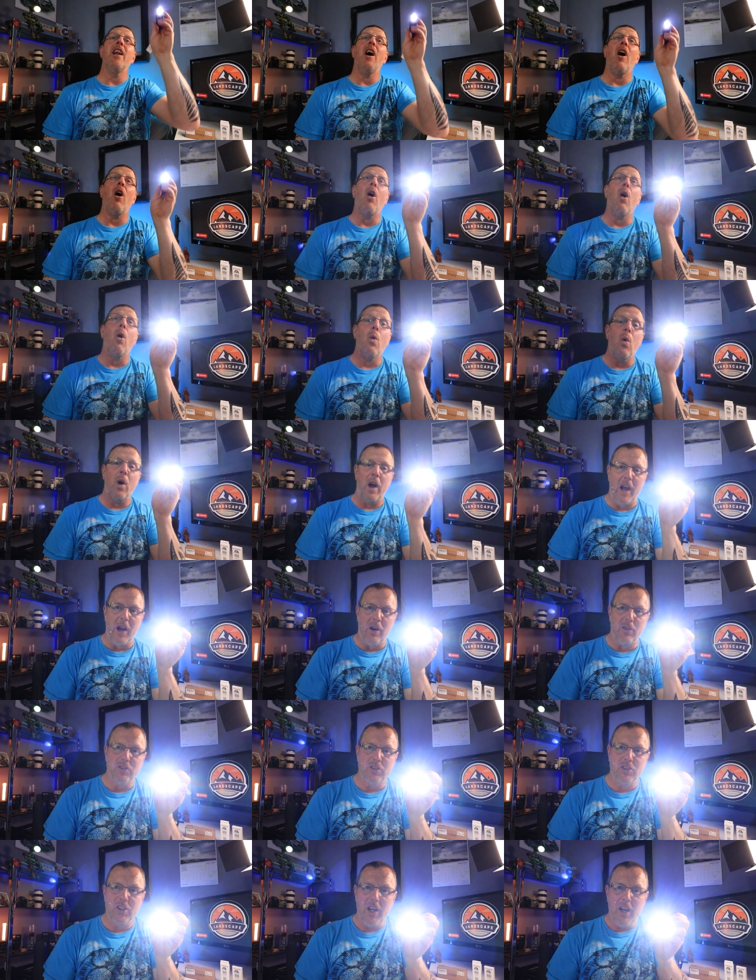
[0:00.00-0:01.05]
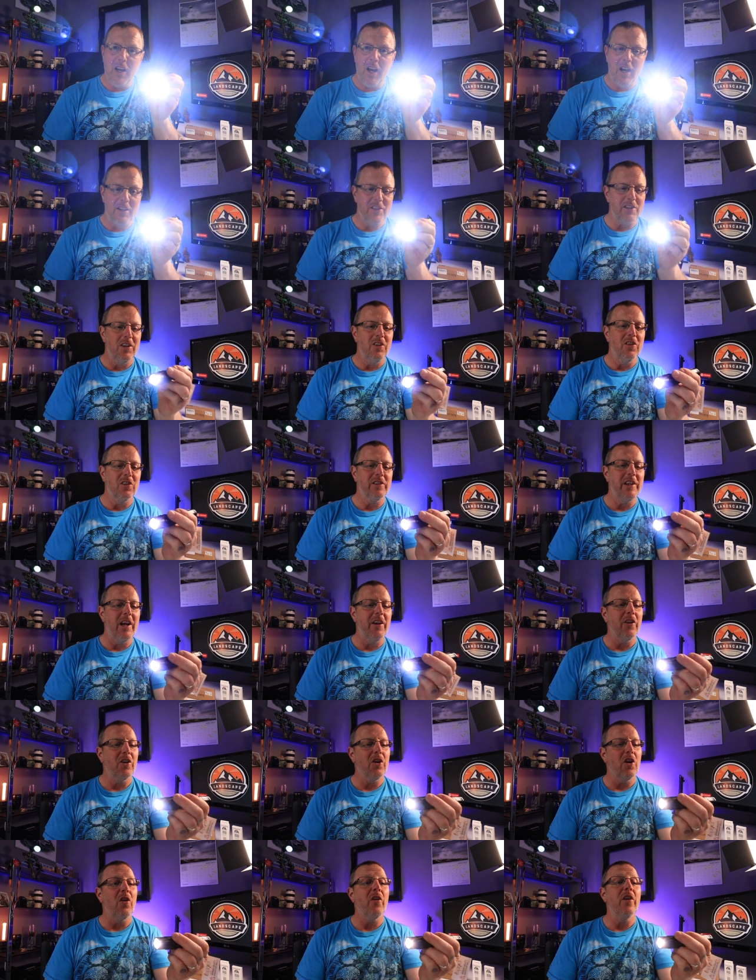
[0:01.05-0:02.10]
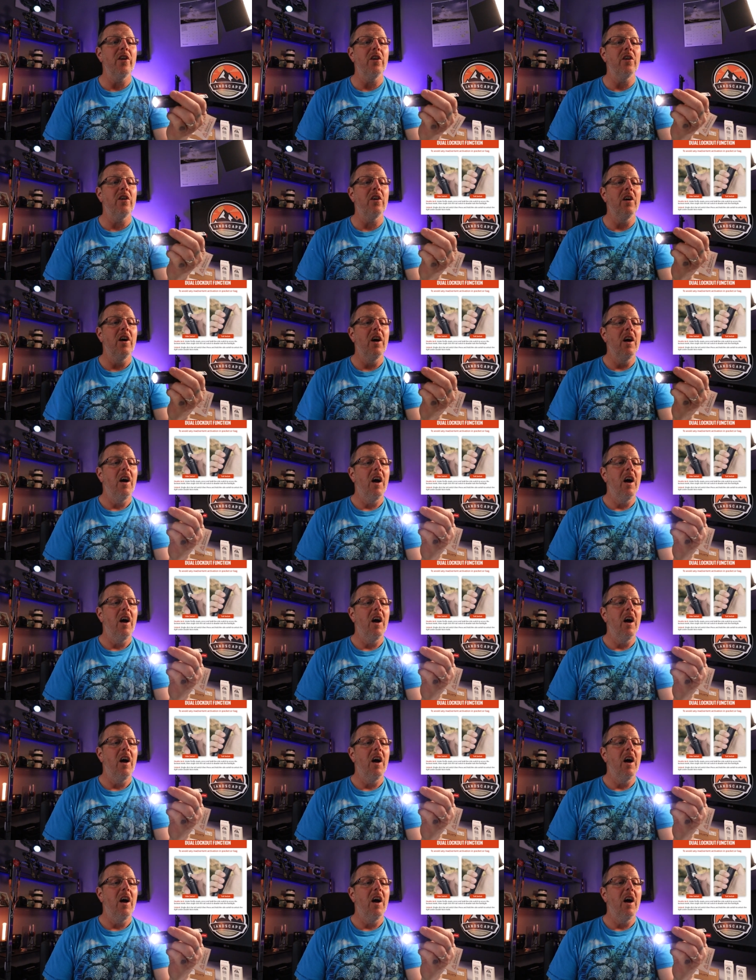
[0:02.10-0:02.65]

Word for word: the whole house as I look down the corridor.